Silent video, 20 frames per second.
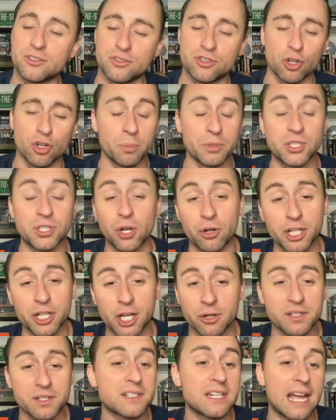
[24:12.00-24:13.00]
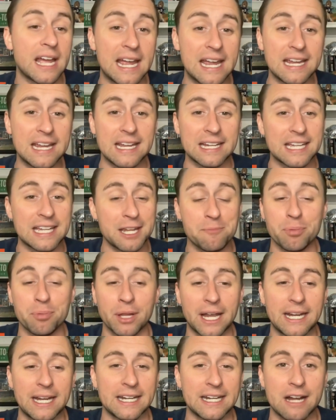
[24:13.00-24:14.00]
Bitonio to stay and keep
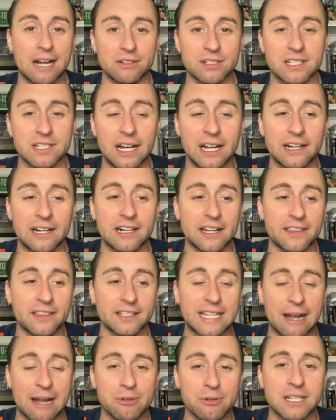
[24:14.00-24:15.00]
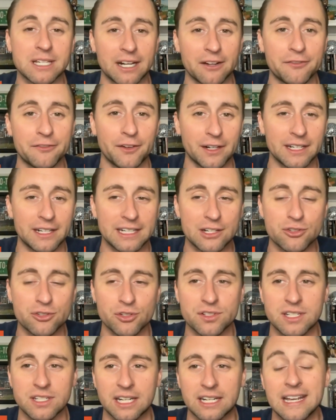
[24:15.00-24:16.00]
playing and not retire. I thought that was kind of fun and
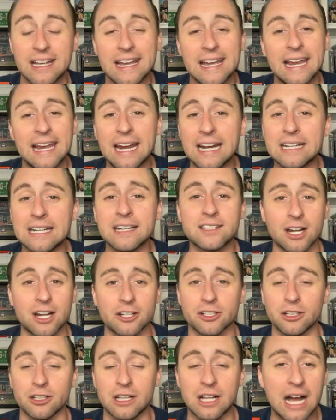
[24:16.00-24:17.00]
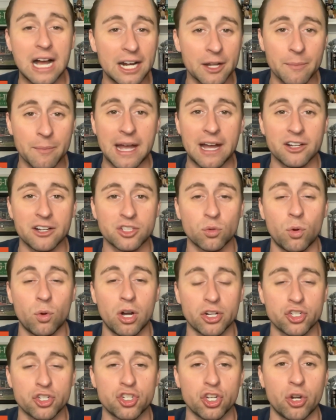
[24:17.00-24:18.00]
interesting. And he talked a lot about
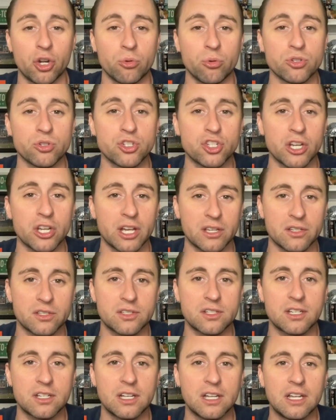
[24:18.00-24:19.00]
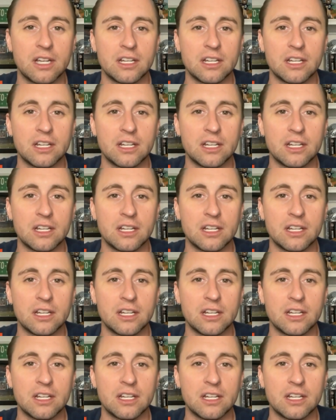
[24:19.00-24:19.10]
DeJuan Jones, just,